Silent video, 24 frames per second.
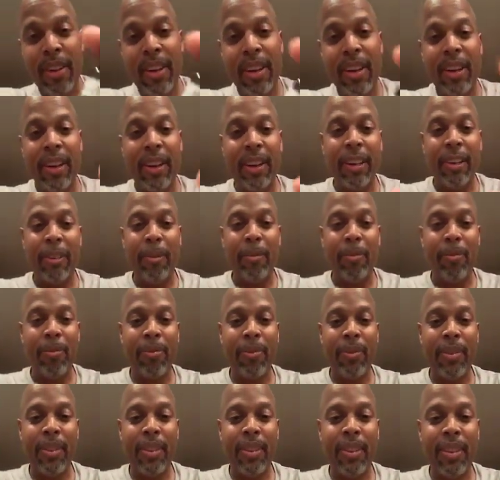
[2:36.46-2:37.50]
Um,
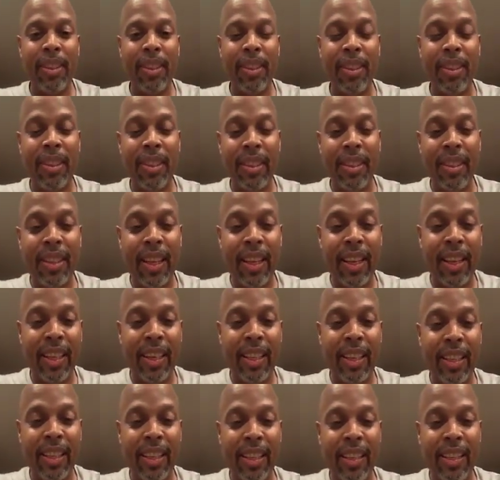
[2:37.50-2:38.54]
this is
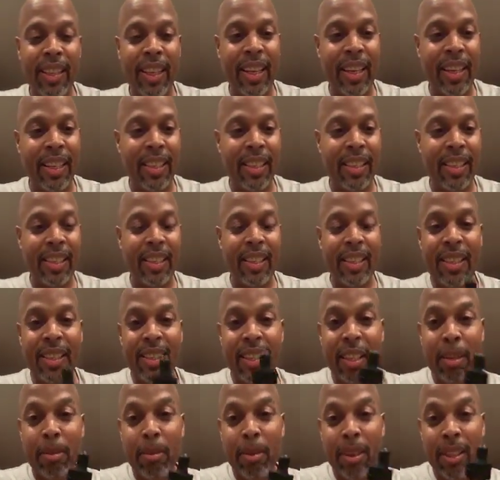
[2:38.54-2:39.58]
a a
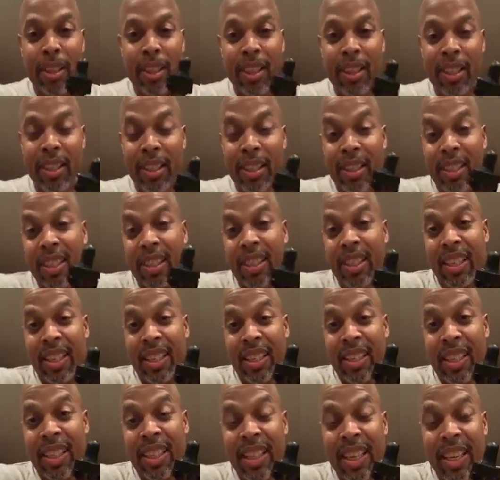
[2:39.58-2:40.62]
CBD. This is a
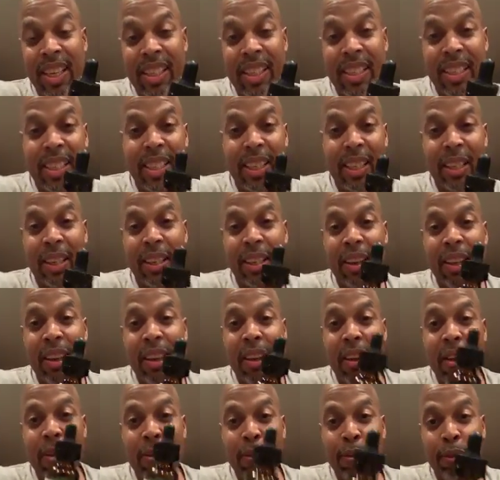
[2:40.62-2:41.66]
THC
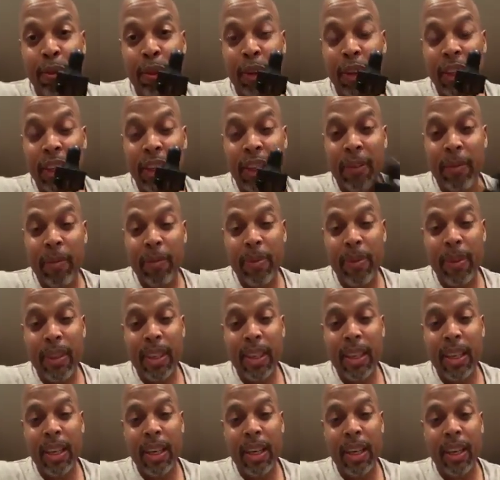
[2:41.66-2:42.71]
free
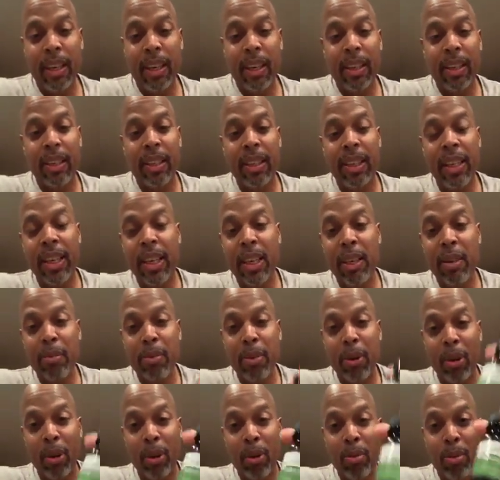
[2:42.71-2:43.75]
uh,
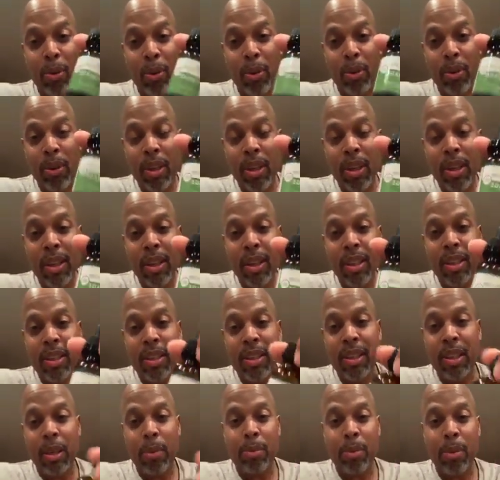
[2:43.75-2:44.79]
hemp herbal
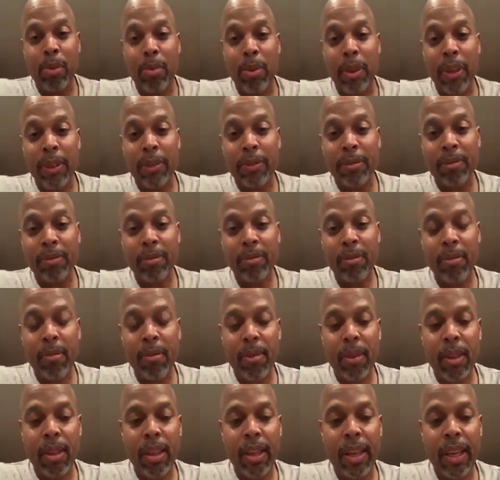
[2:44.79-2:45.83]
supplement,
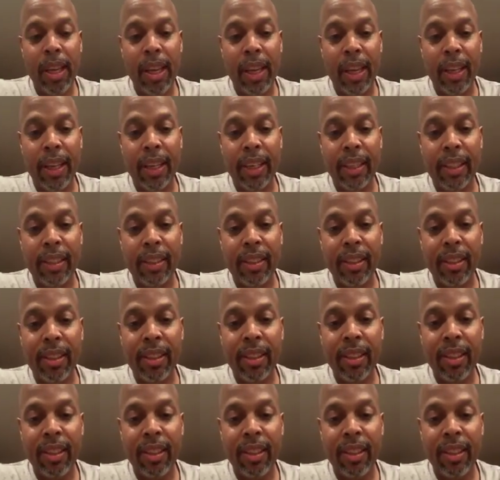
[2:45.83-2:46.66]
and